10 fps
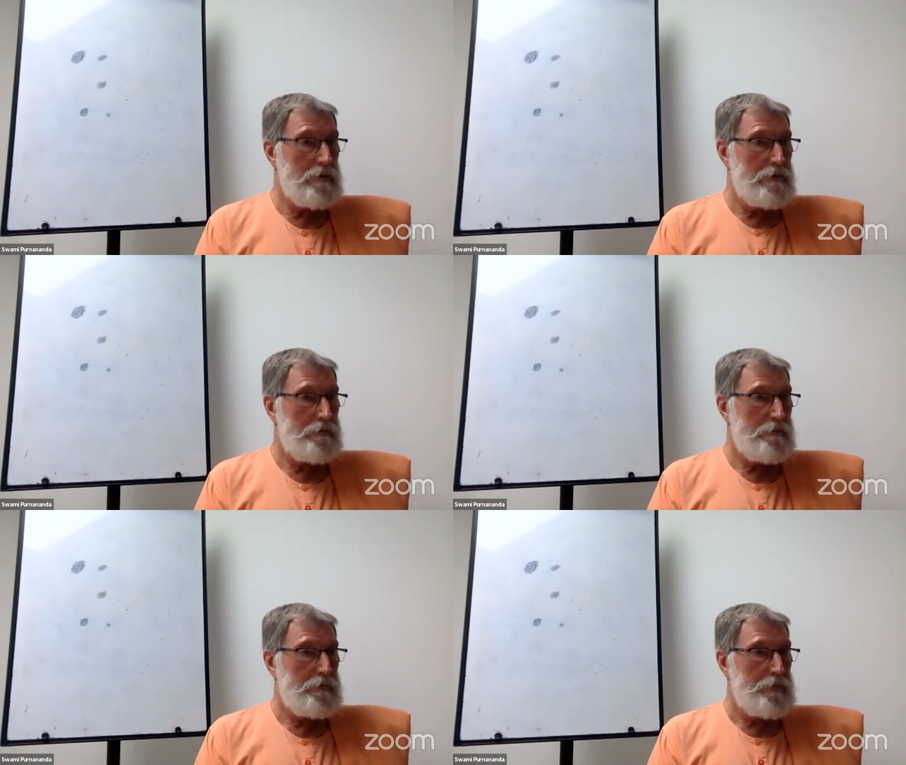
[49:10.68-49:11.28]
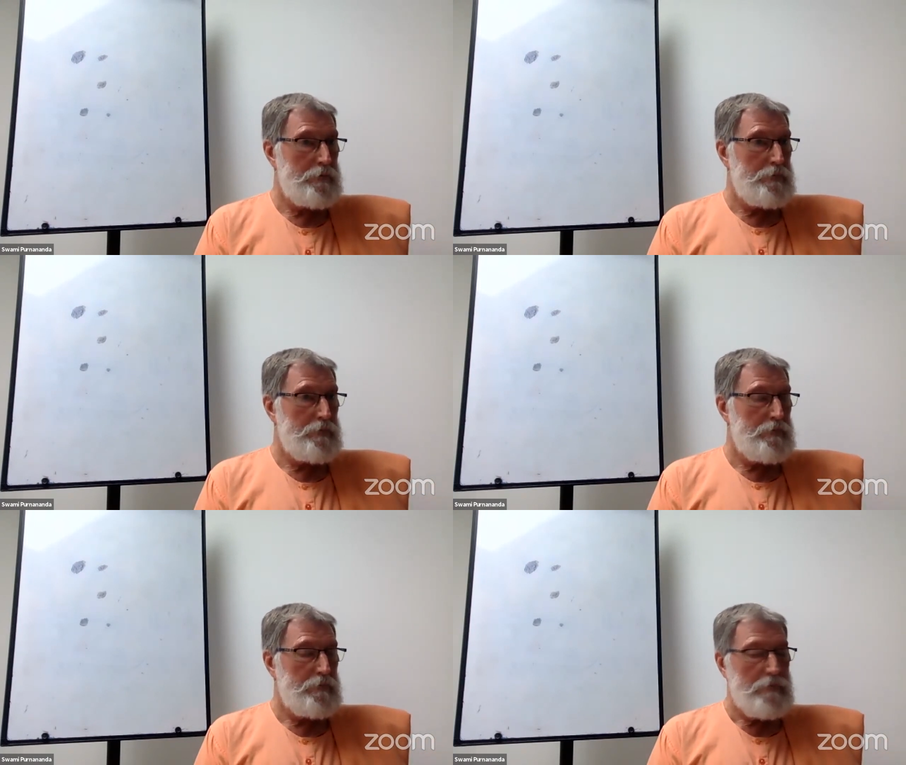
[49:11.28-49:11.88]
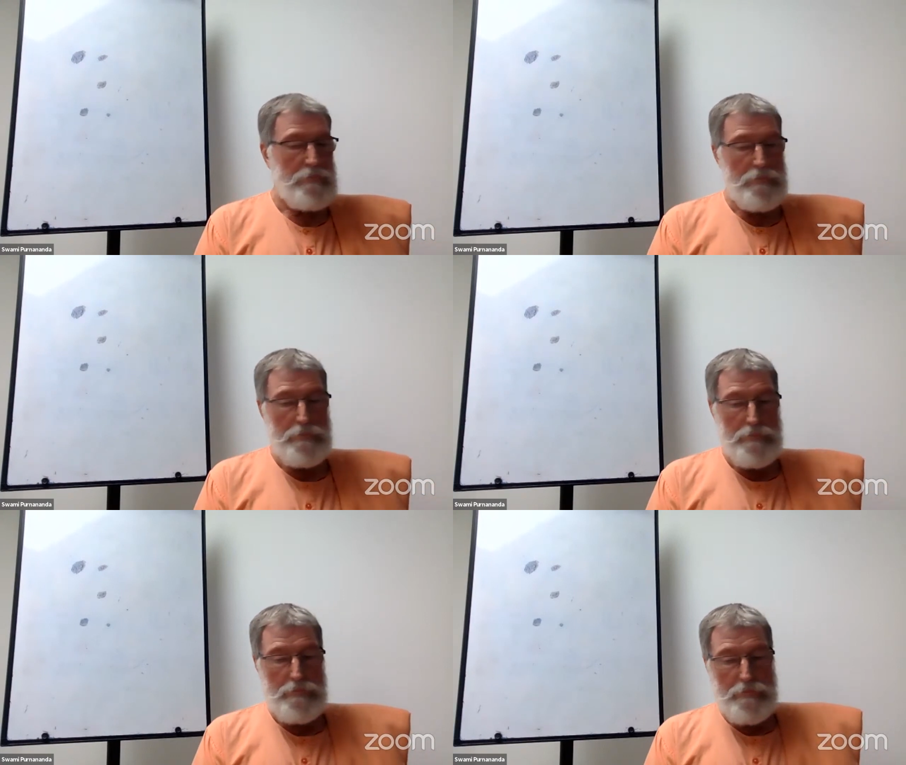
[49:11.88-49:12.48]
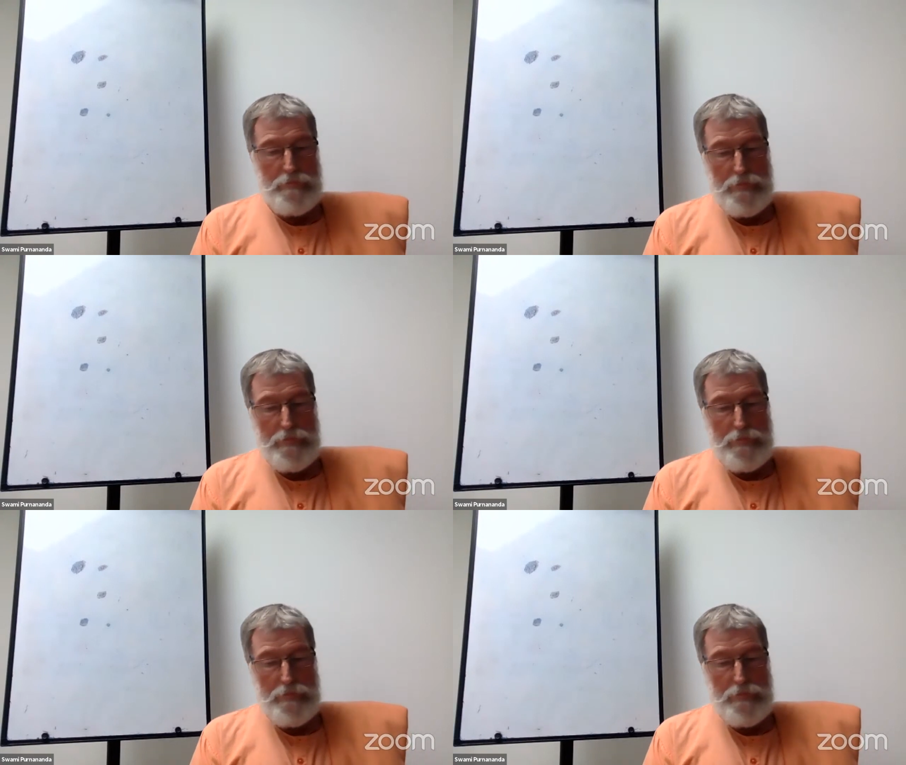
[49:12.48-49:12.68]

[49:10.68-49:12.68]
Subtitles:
(silence)